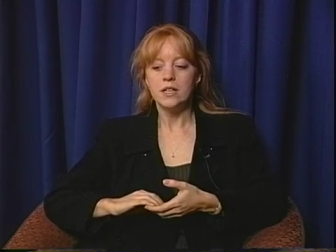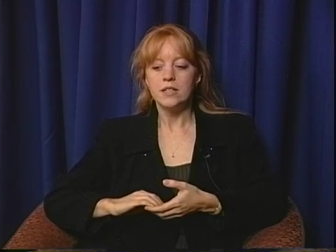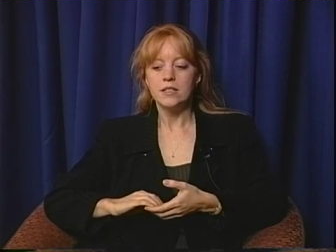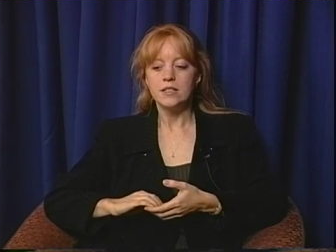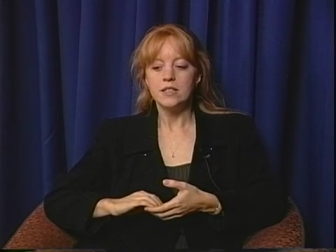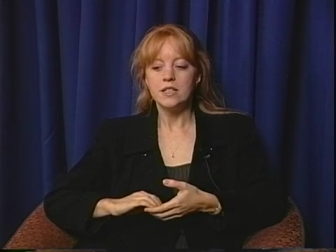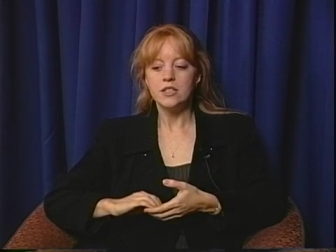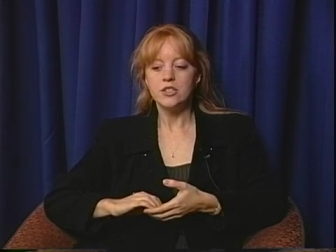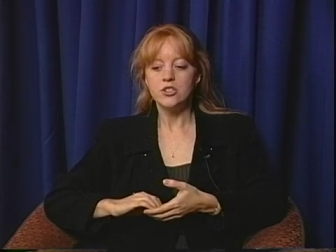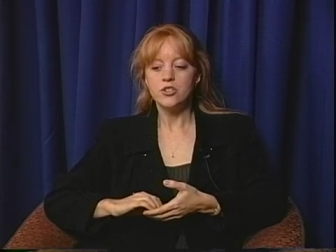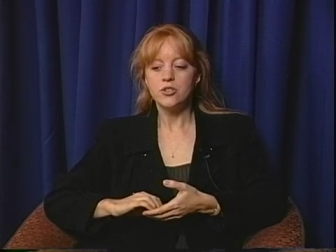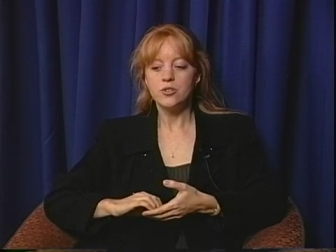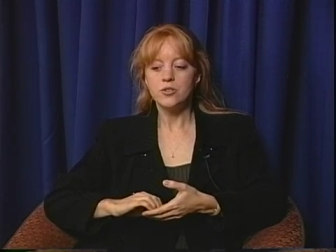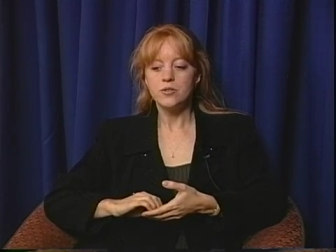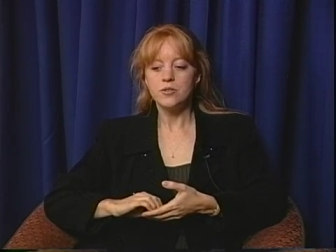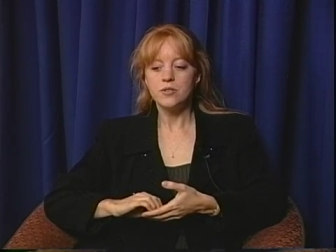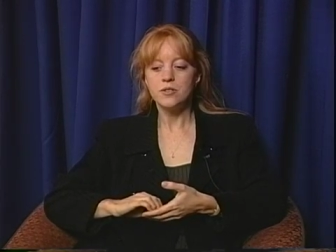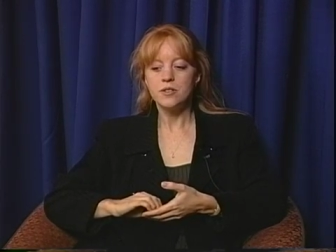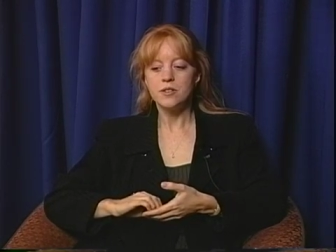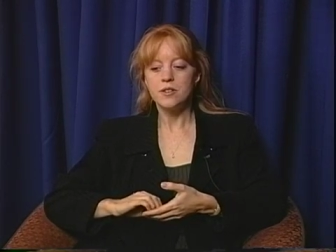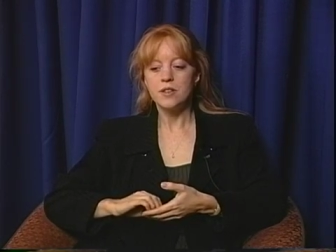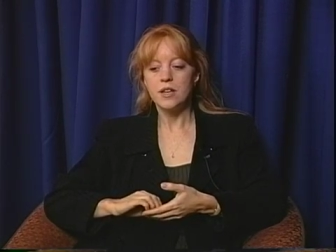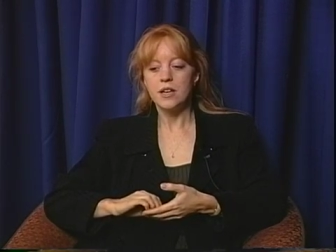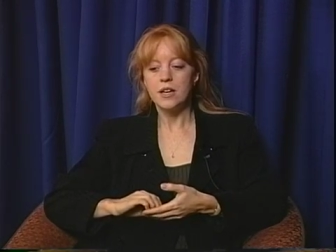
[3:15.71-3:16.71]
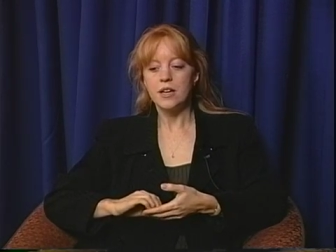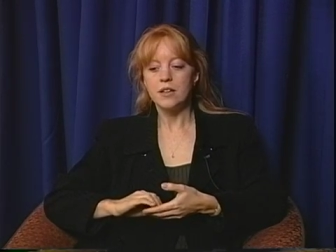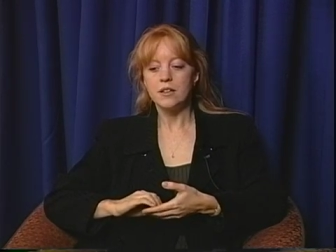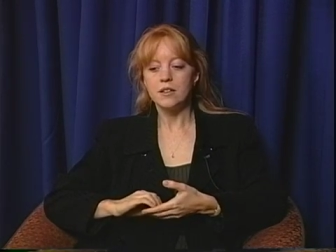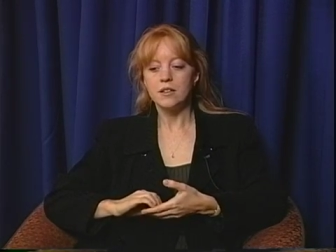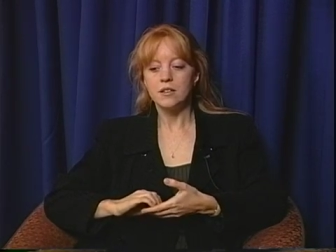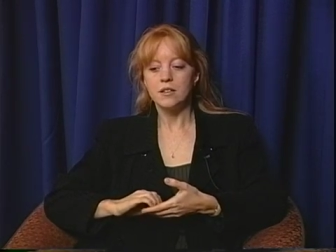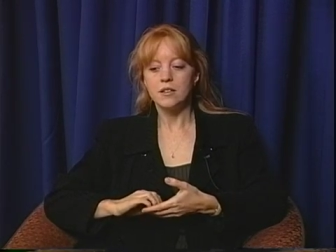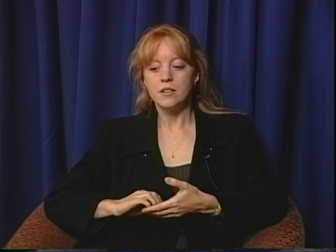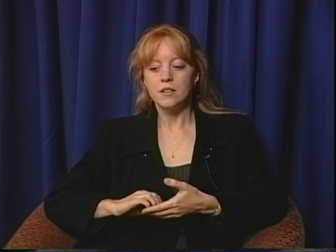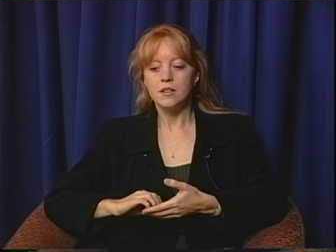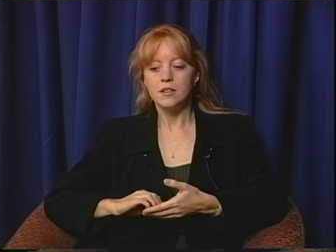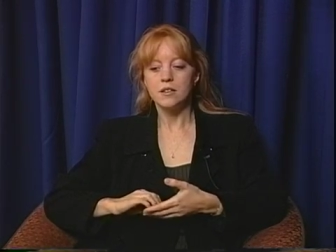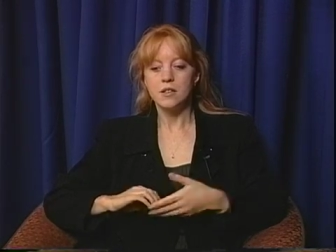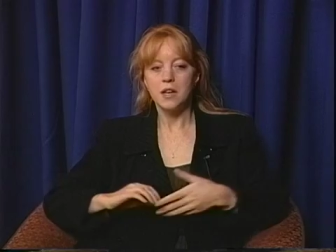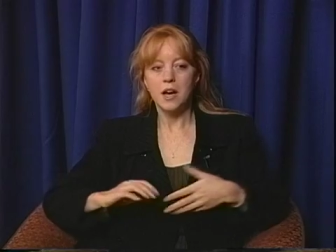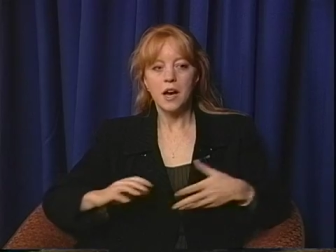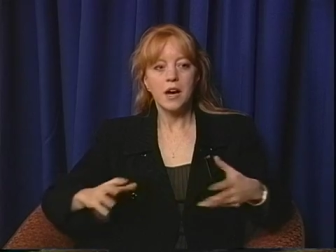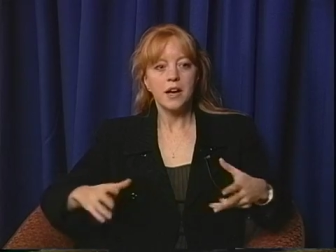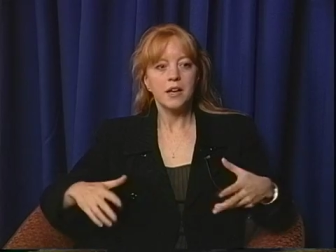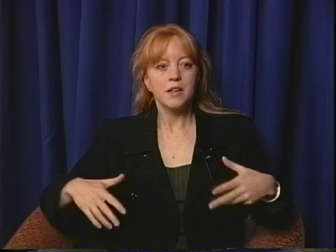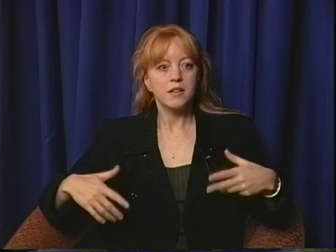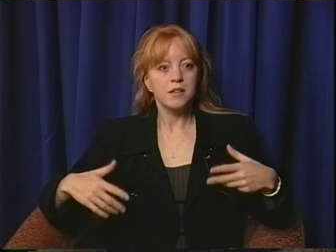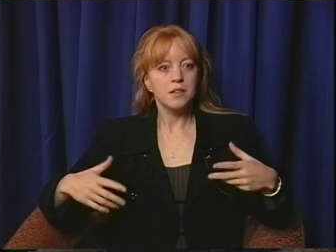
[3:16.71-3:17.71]
teachers that
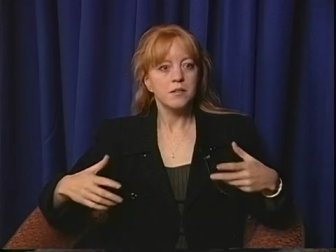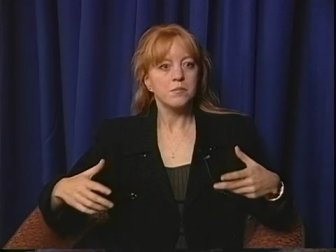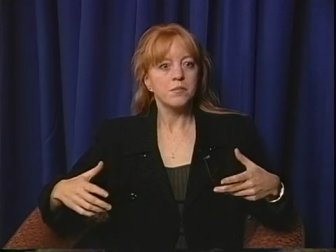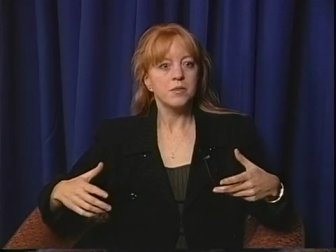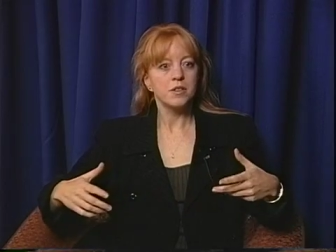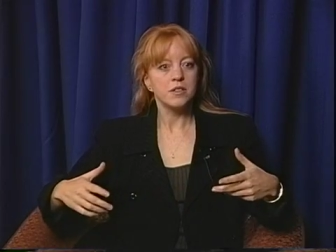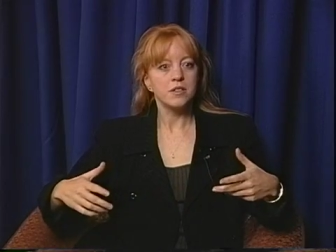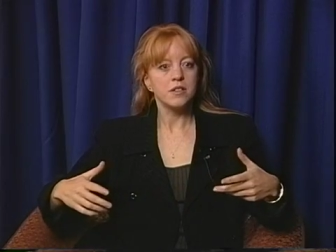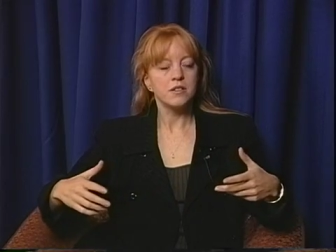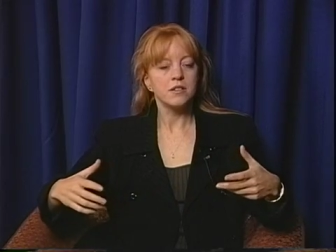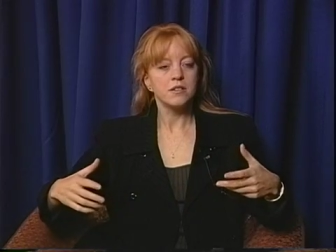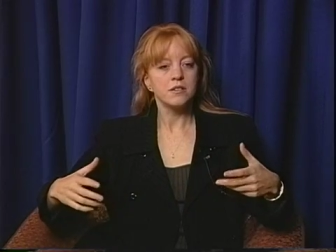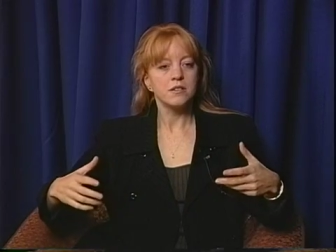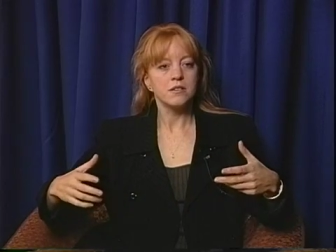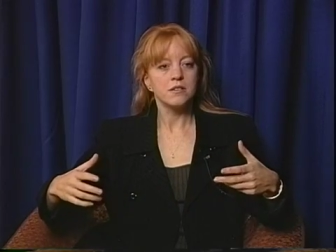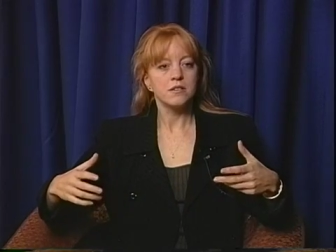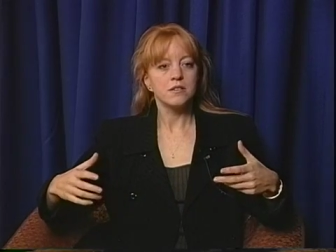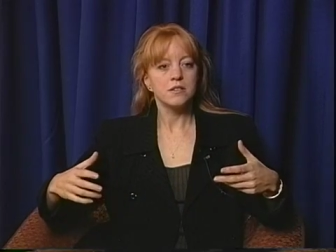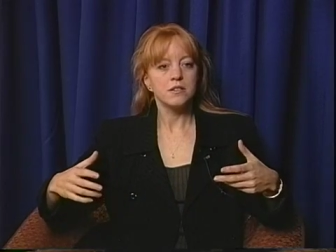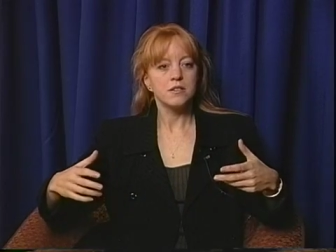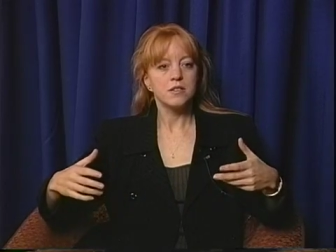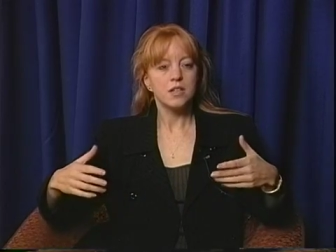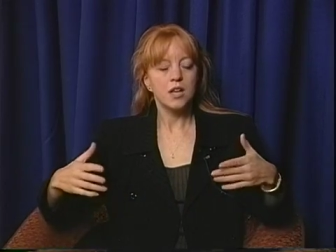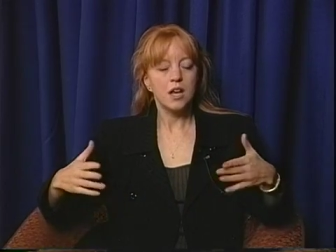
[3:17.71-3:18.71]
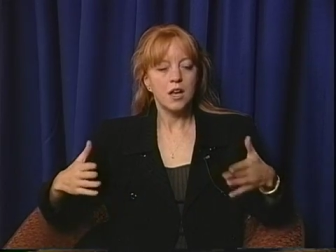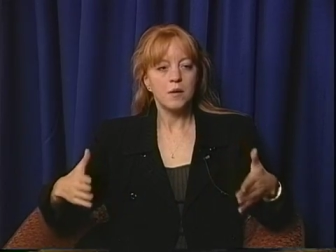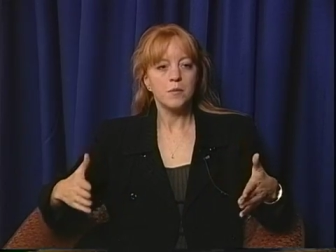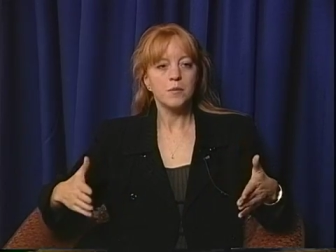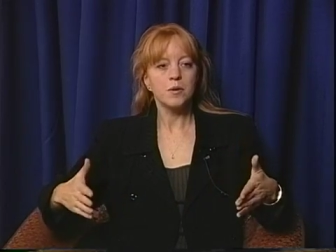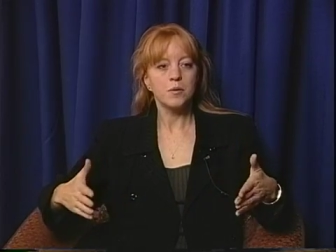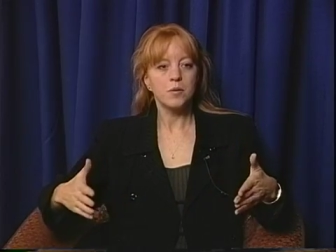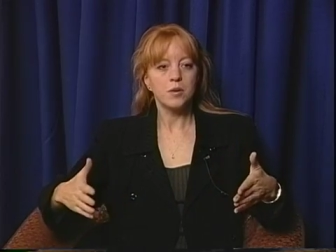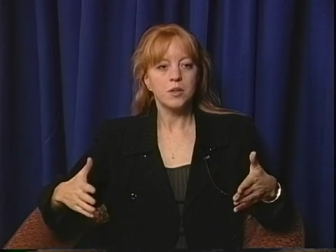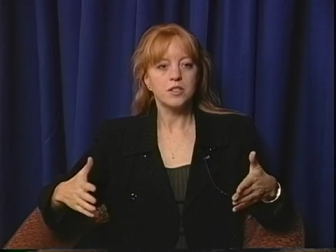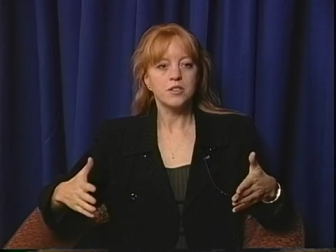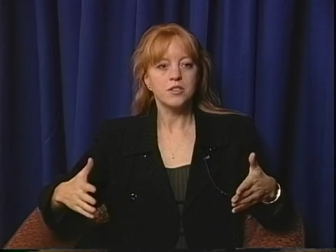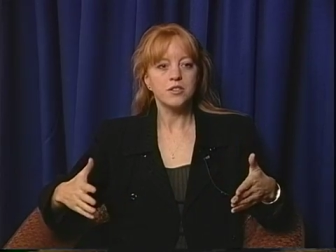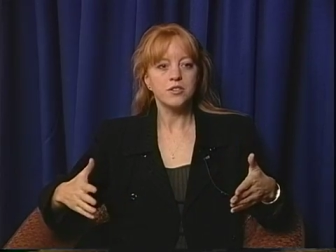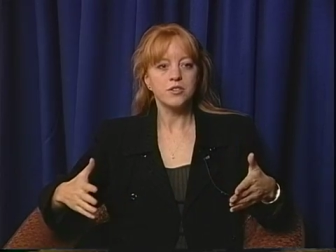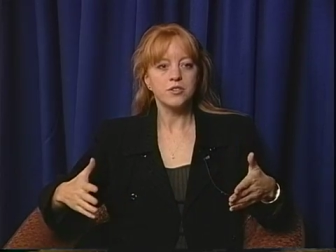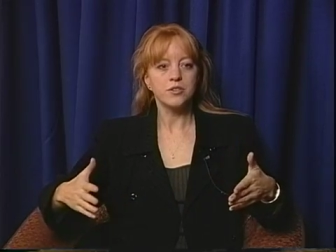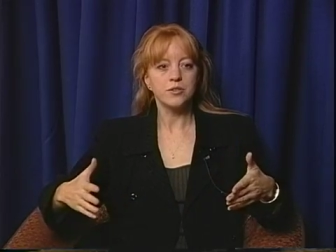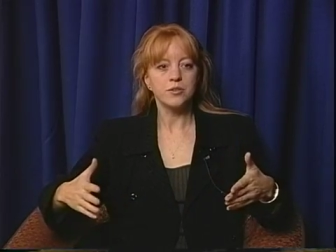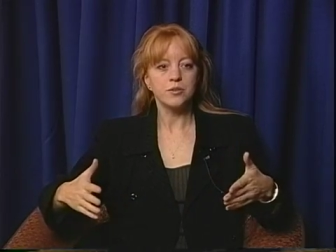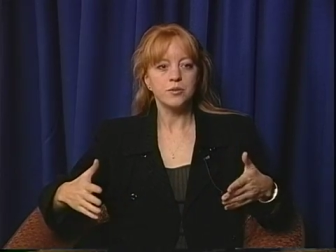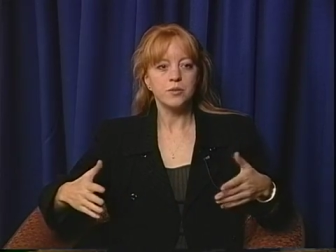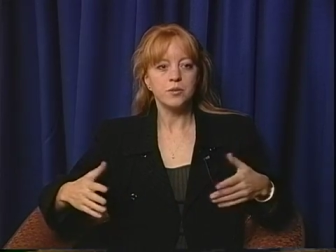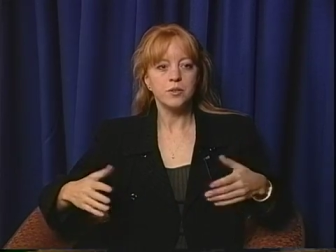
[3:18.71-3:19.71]
guided but didn't tell me what to
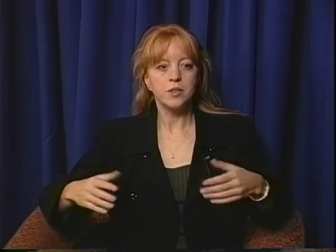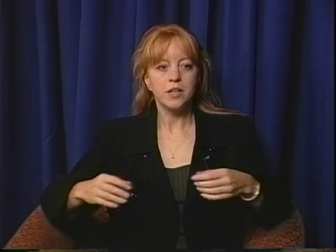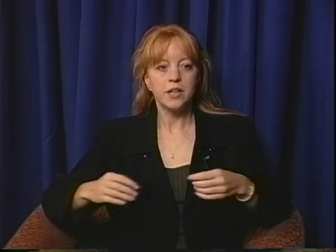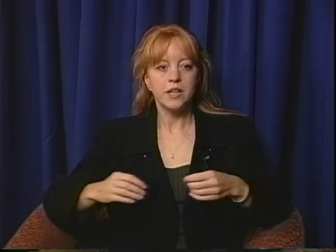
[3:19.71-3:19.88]
do.